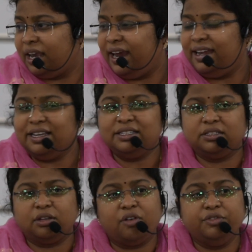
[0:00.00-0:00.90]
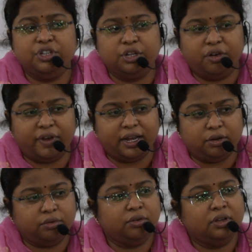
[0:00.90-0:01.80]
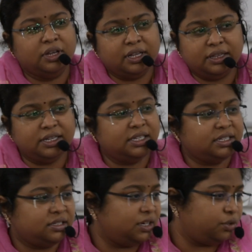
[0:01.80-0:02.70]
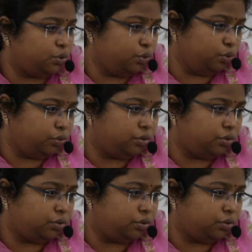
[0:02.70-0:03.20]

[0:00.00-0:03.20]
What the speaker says: It is of zero value. This is the truth.